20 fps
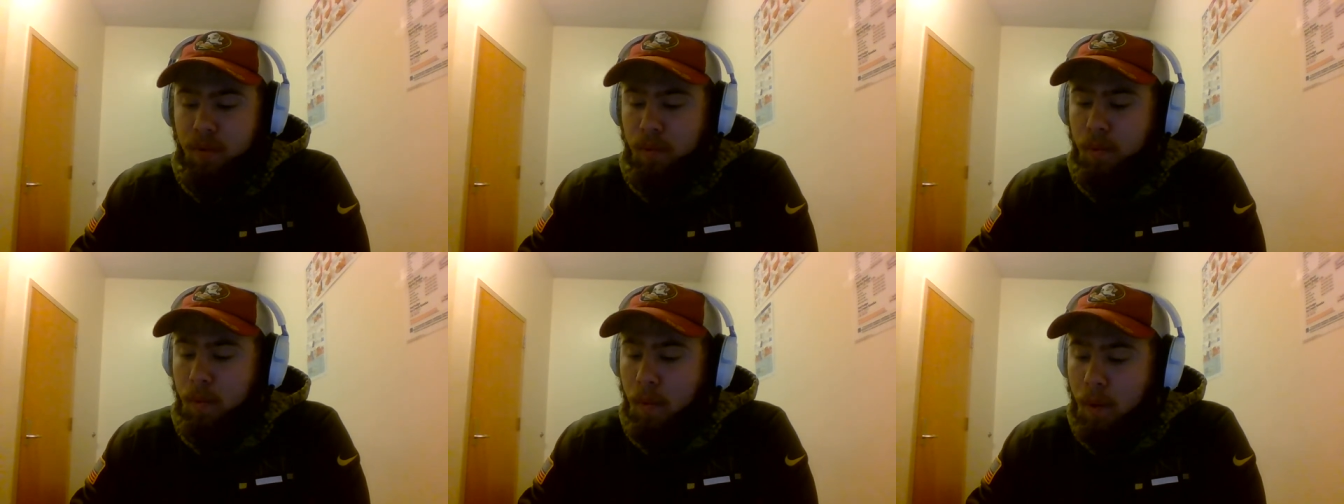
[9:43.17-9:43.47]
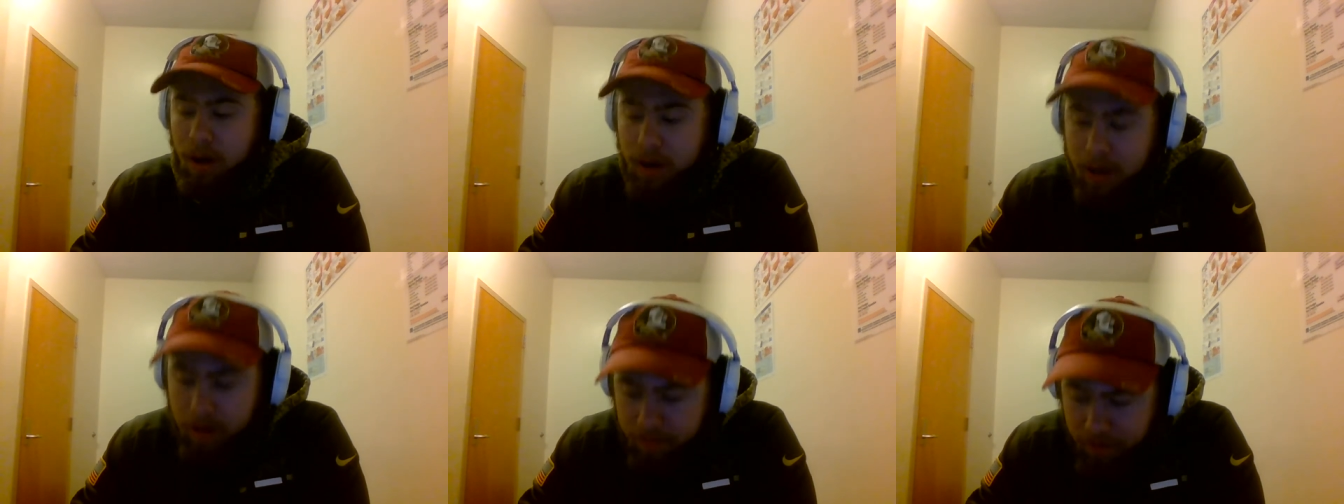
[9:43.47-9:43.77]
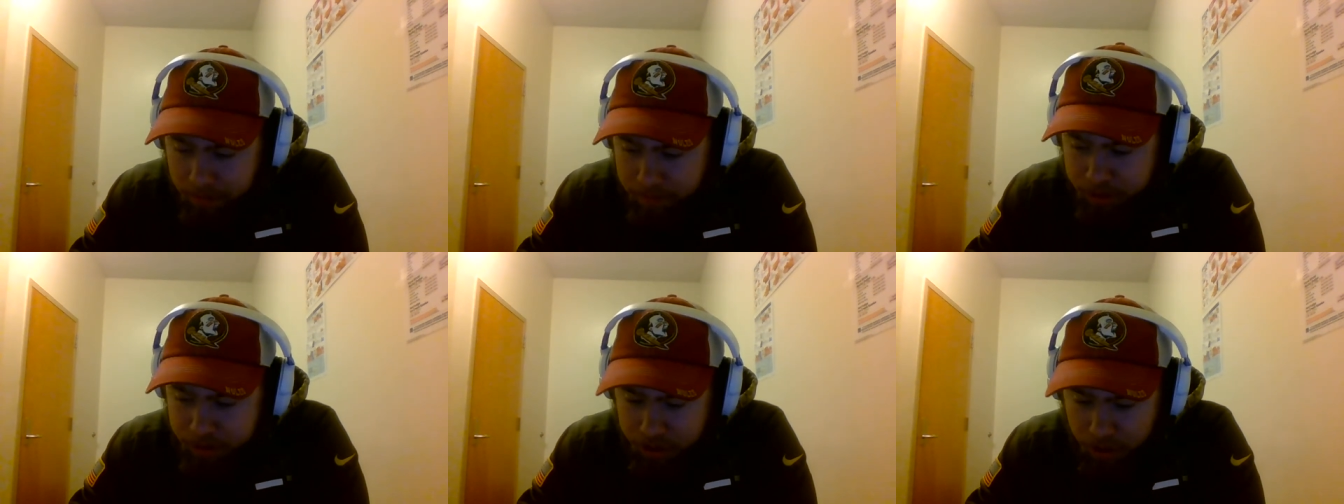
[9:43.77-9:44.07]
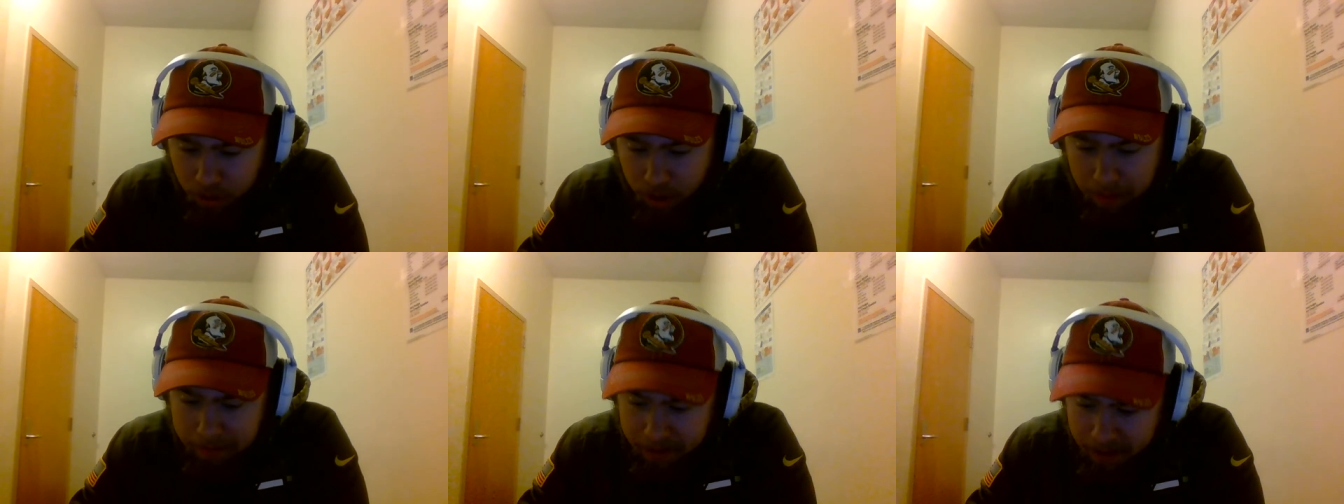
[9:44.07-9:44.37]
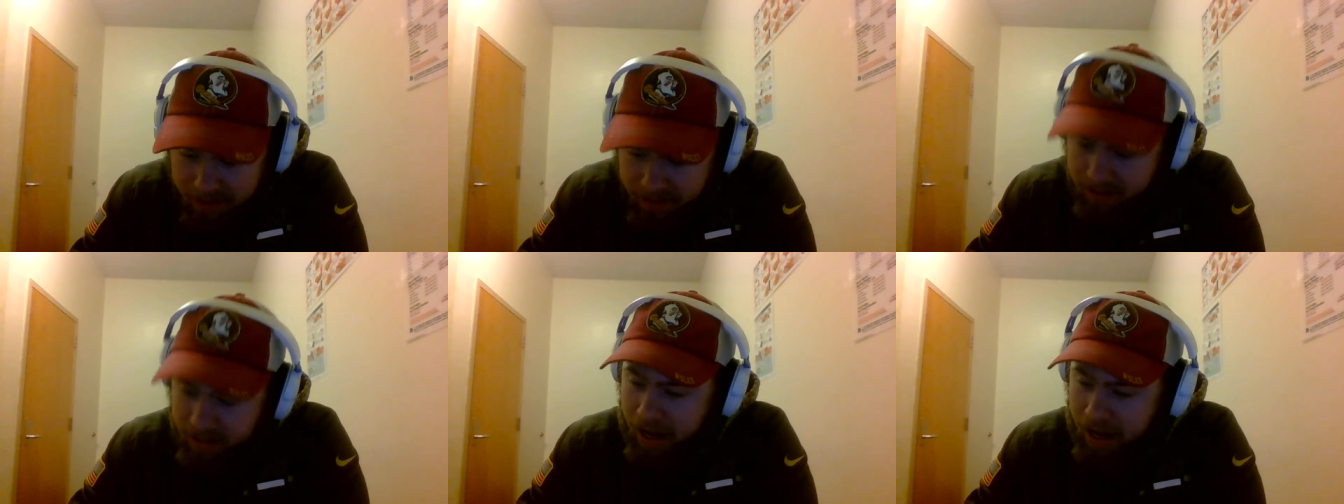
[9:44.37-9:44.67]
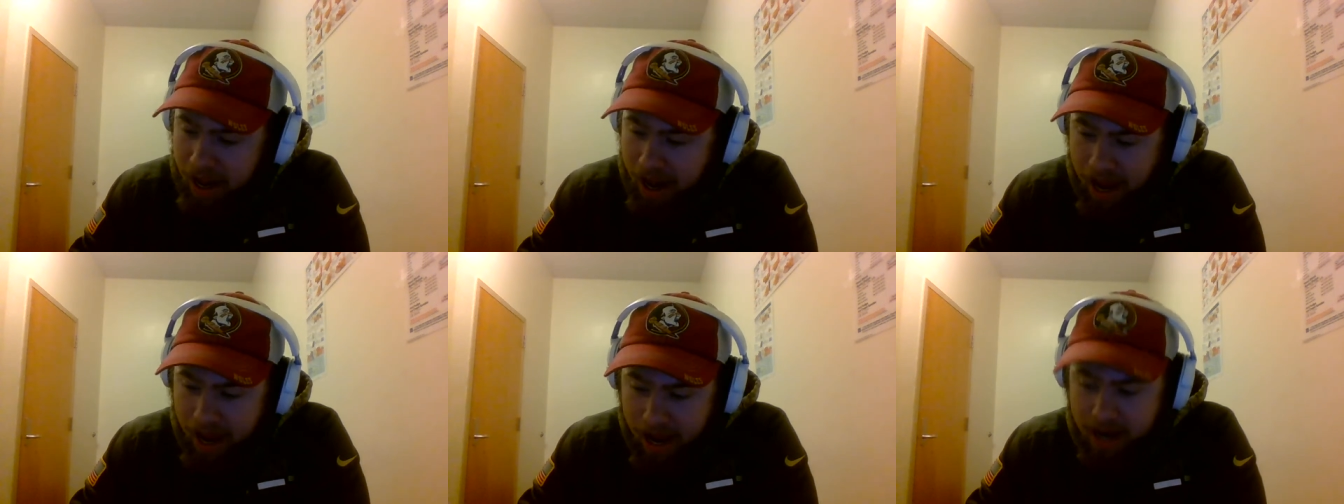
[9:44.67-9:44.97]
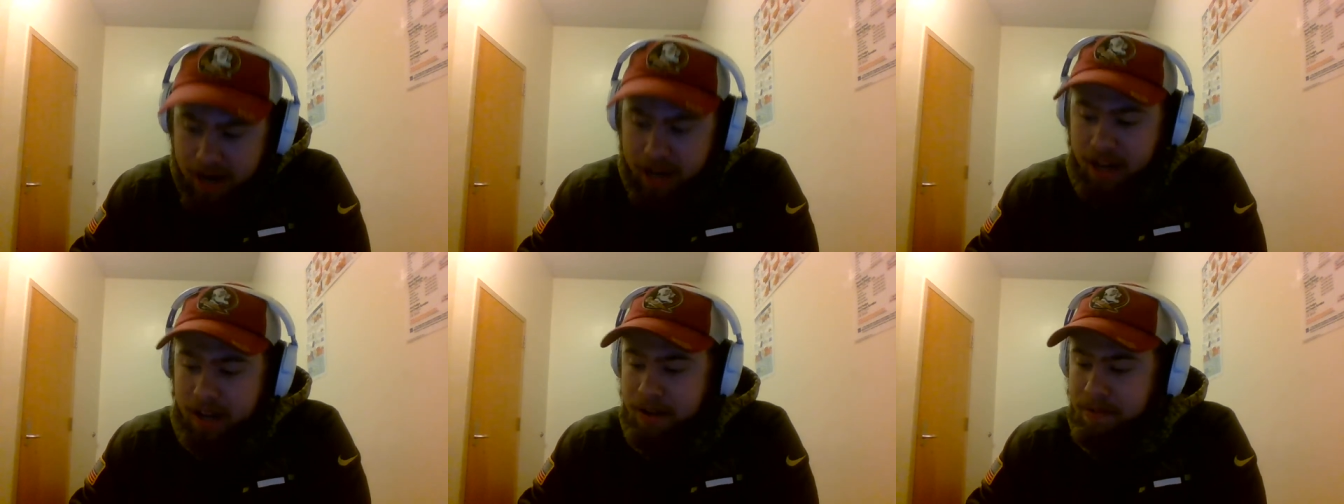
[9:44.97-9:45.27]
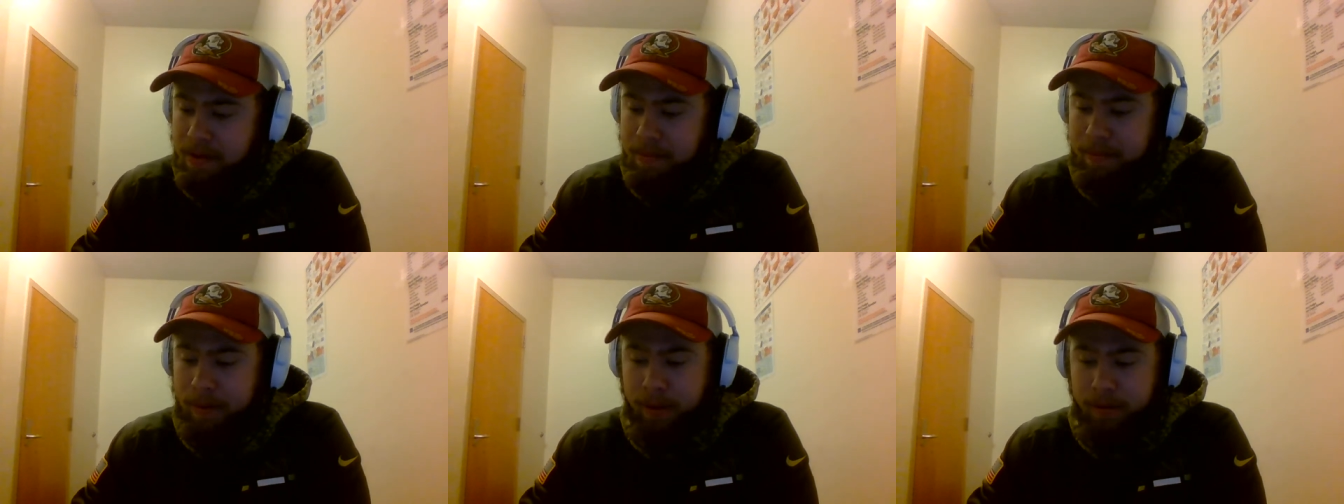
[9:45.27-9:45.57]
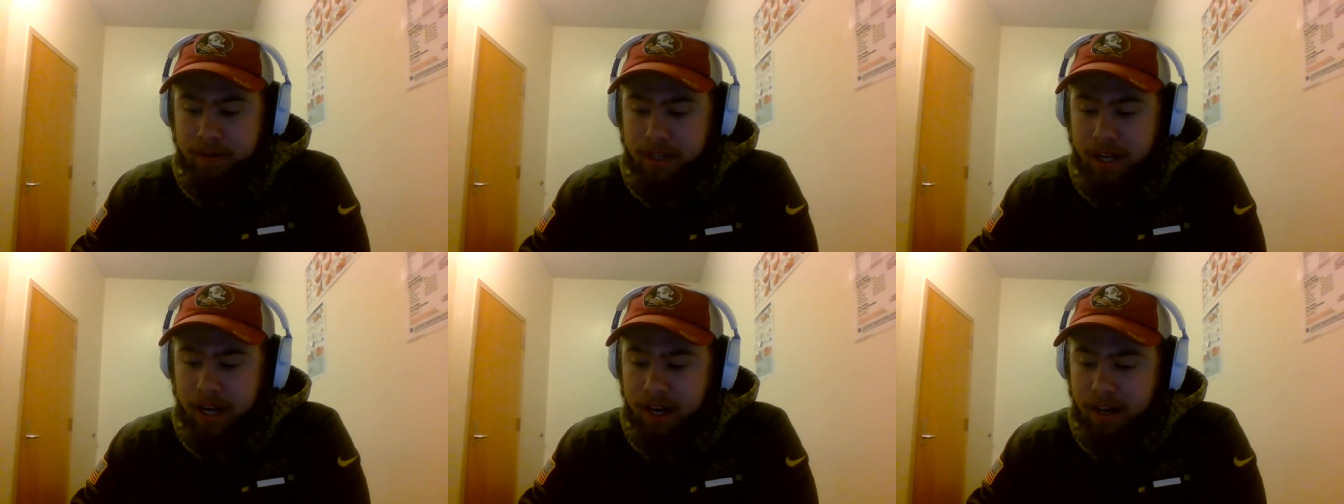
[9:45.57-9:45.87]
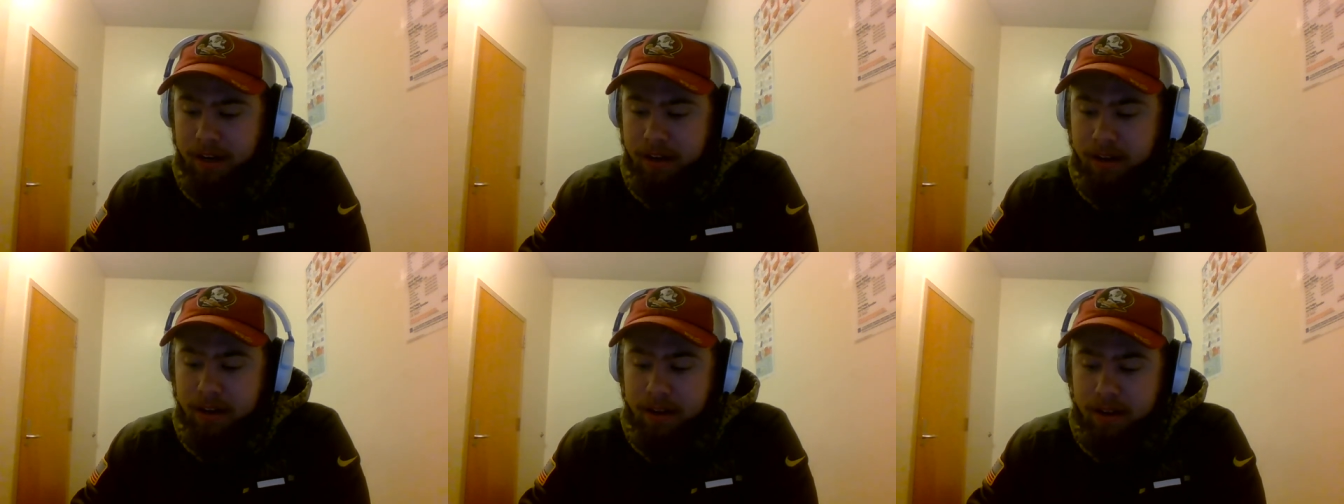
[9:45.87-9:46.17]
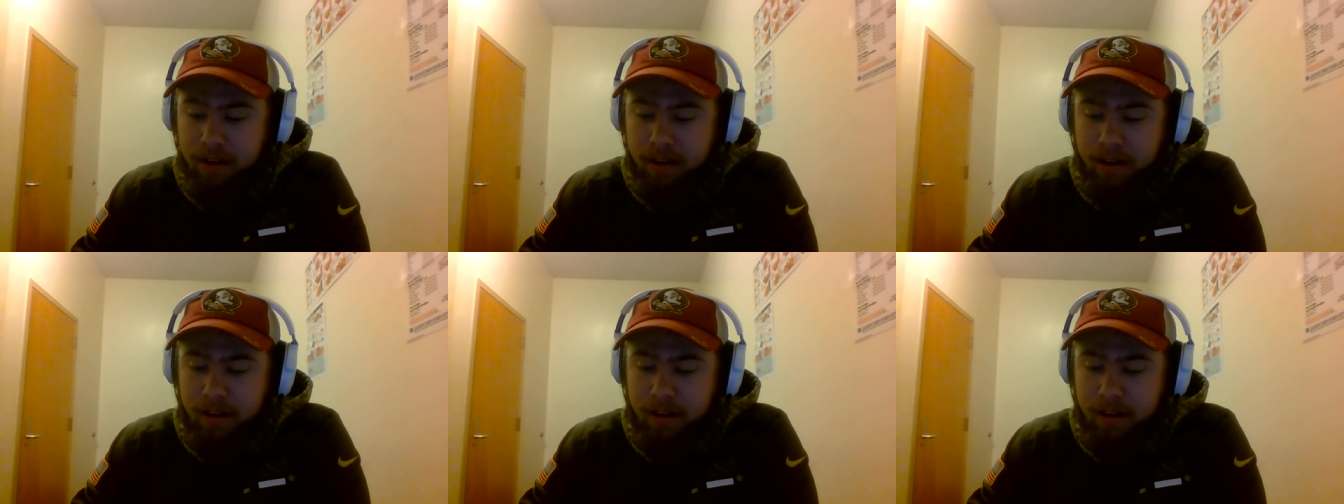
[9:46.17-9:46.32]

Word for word: one of them show up because any of them I'll take.